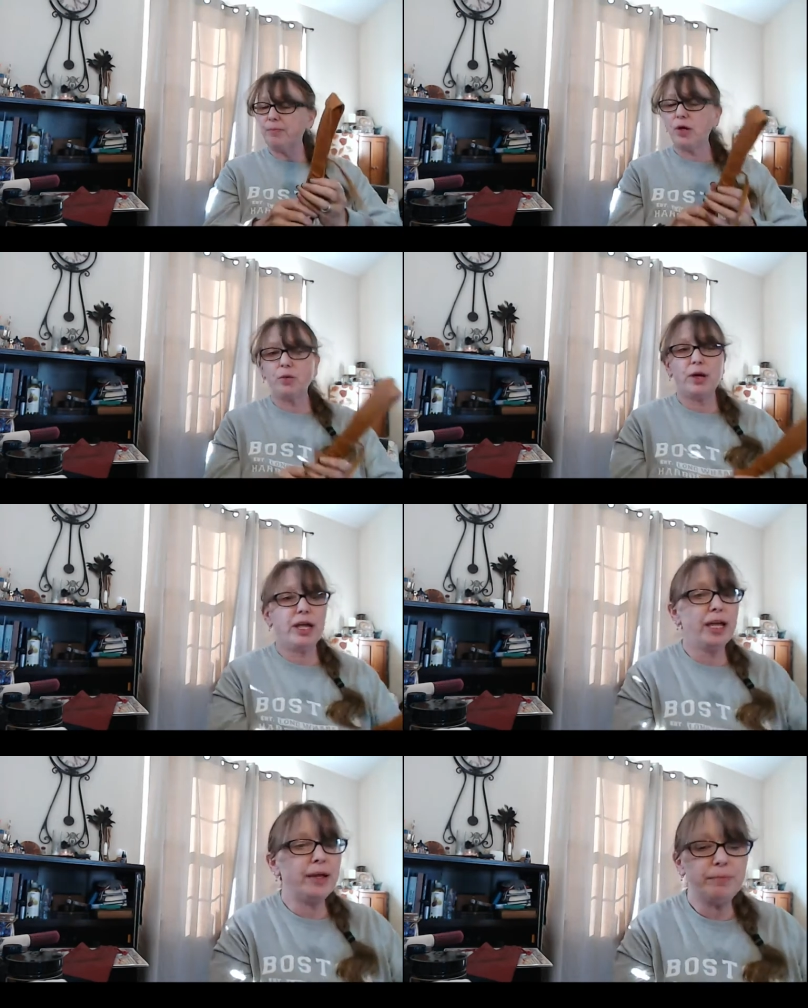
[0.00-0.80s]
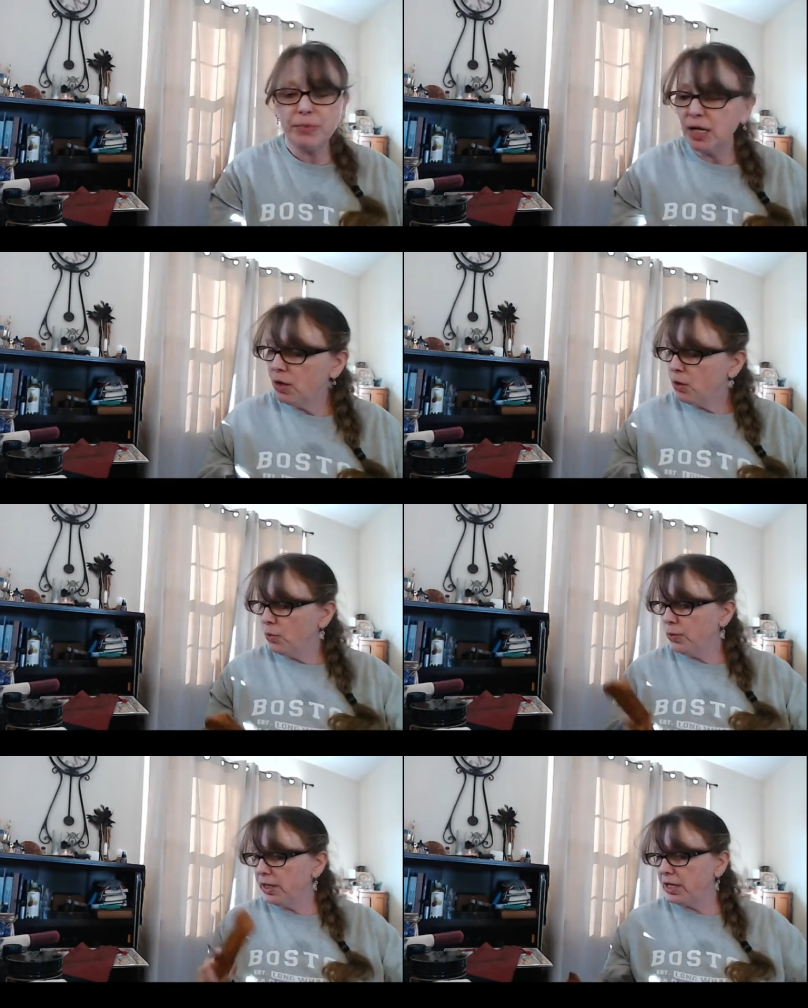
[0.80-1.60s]
Okay,
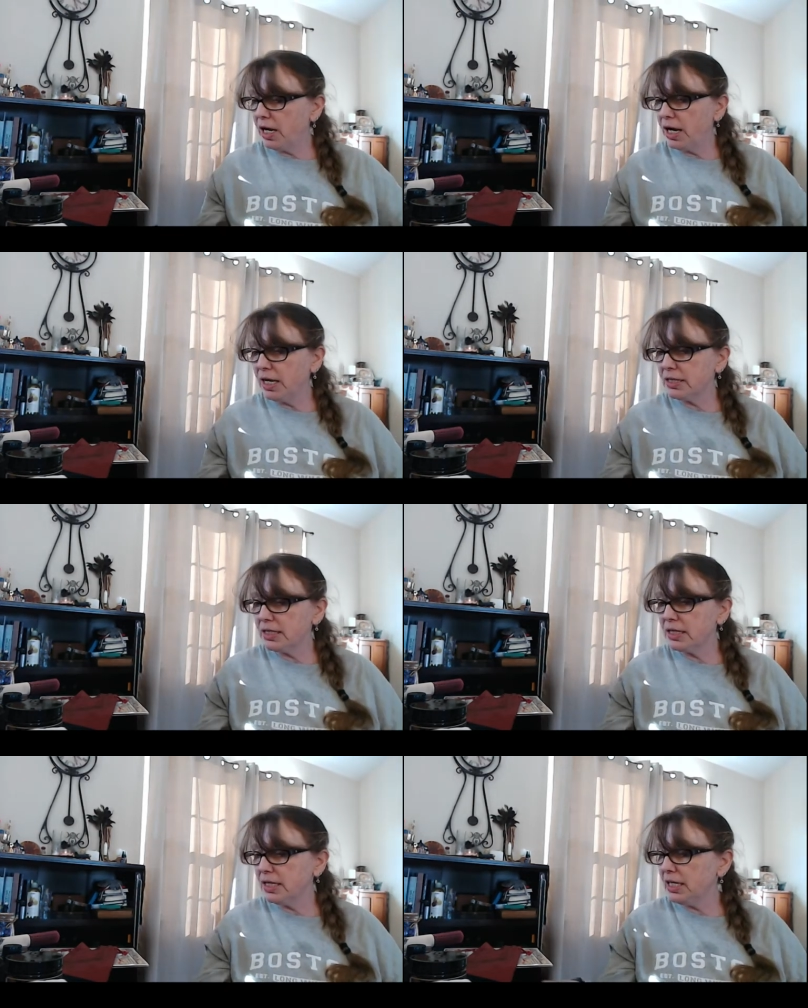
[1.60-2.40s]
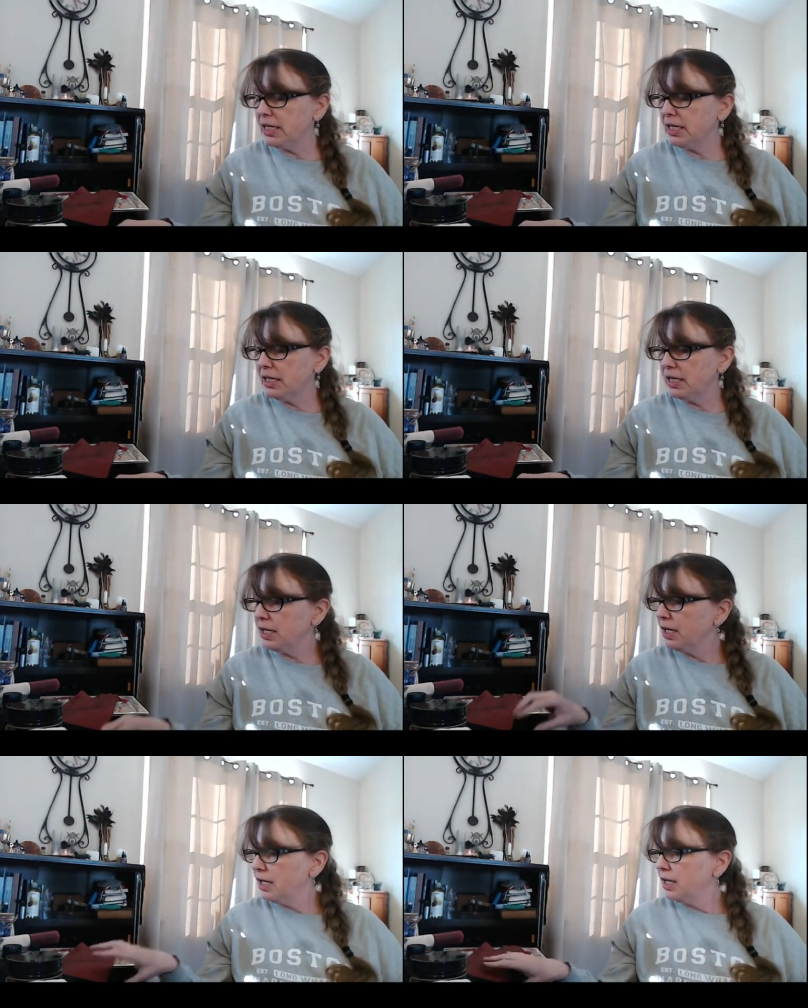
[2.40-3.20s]
we got the
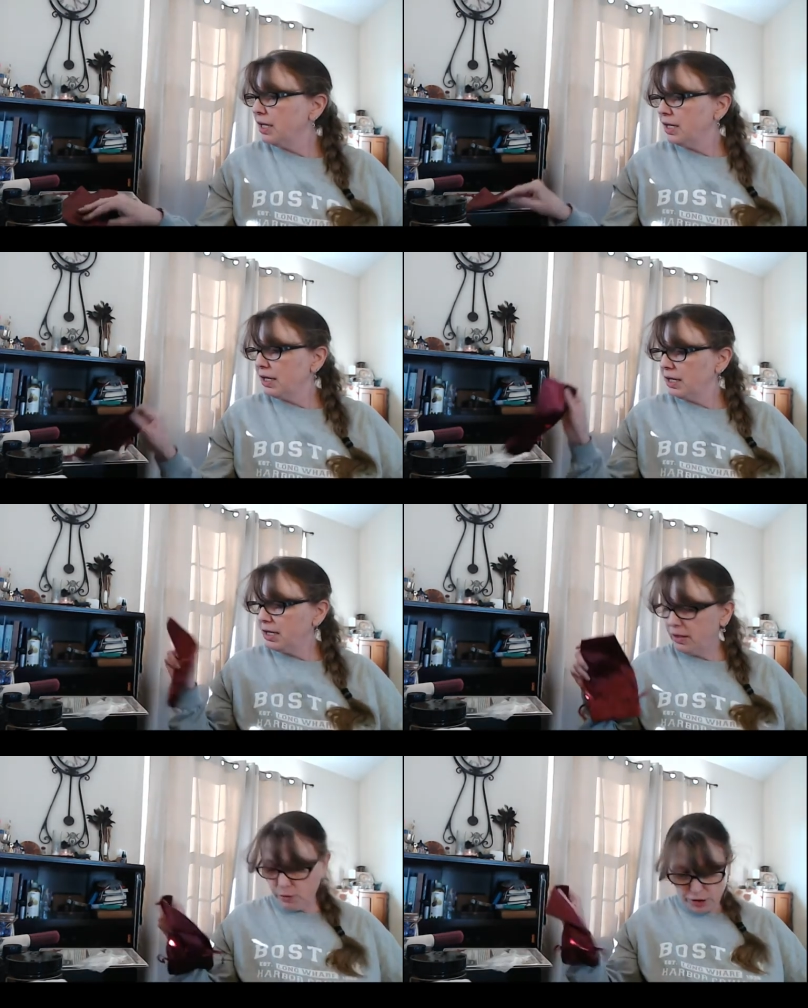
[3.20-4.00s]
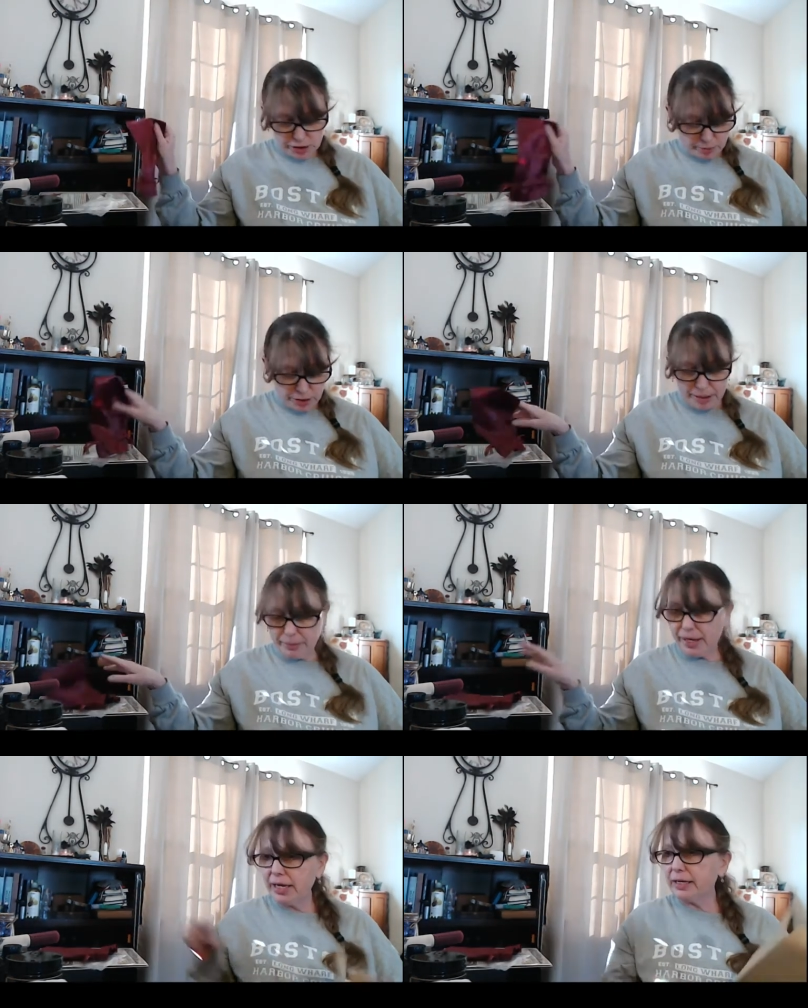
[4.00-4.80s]
where's the brown
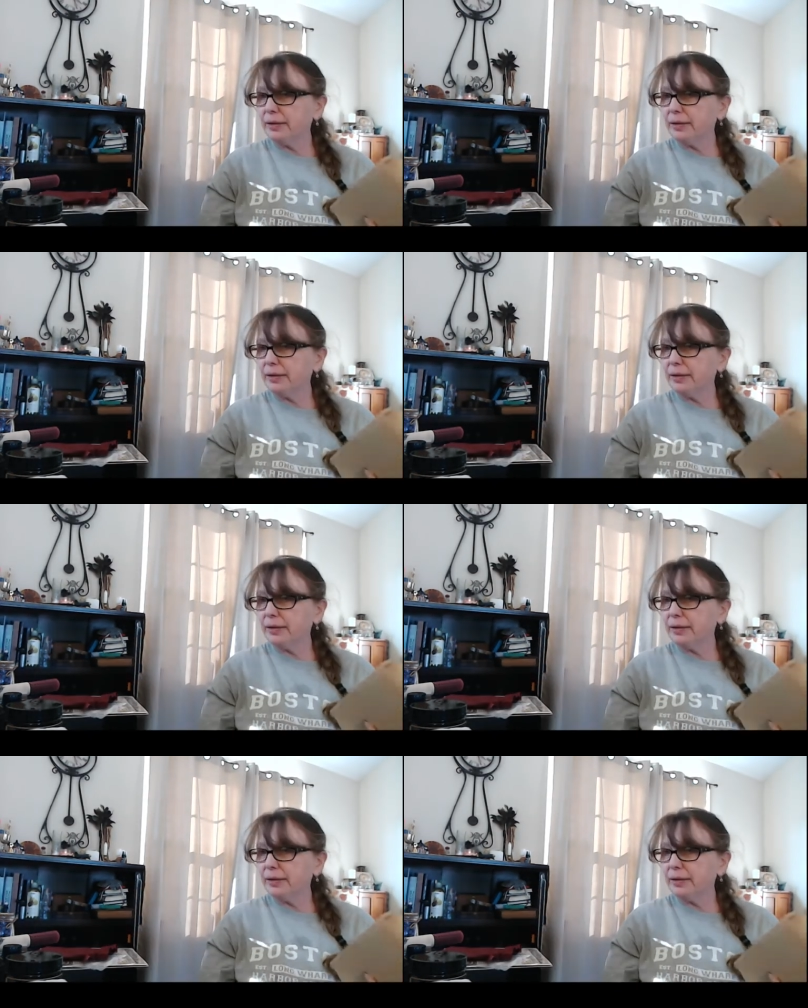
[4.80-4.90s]
bag?